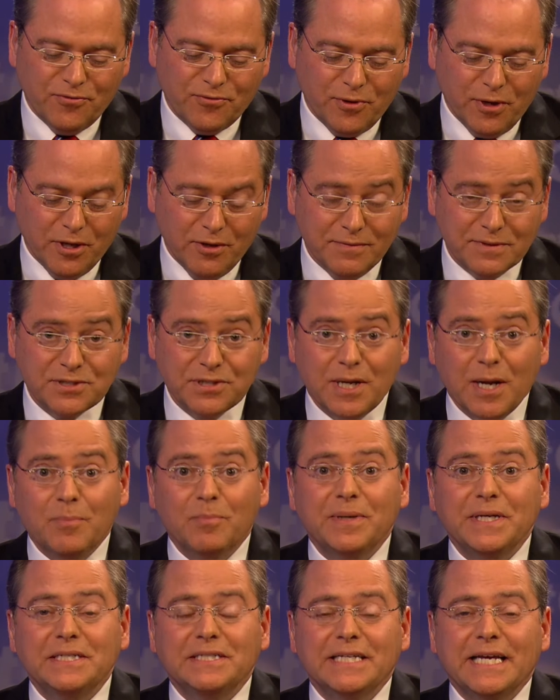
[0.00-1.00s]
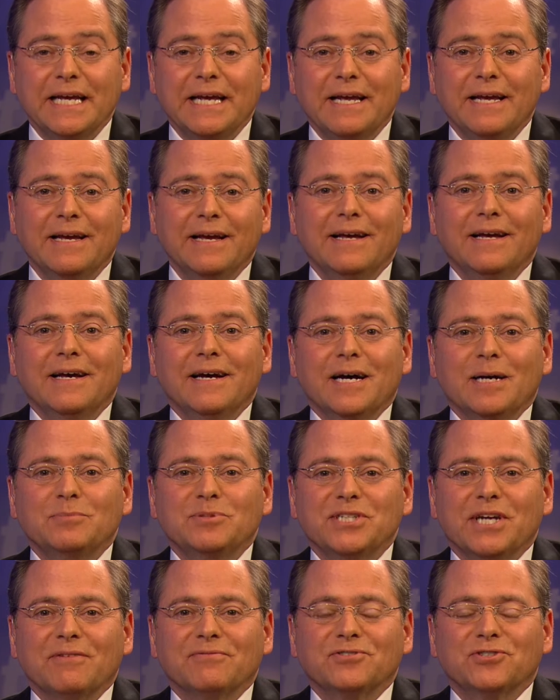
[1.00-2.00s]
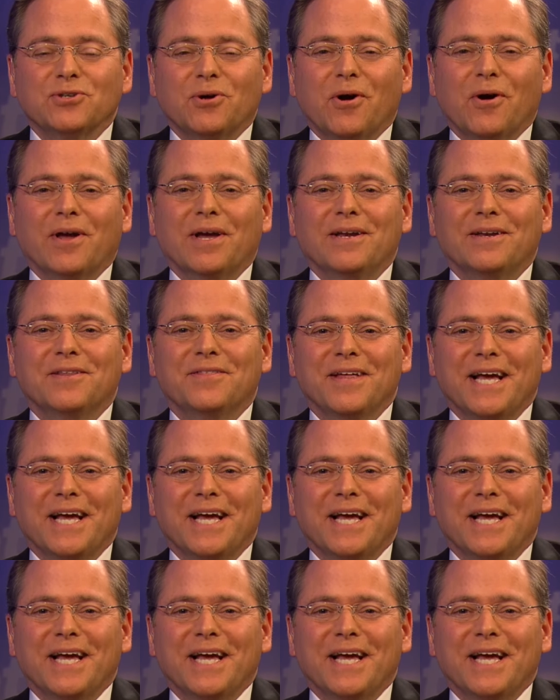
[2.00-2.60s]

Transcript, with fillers: For all of us at MPT, I'm Jeff Salkin.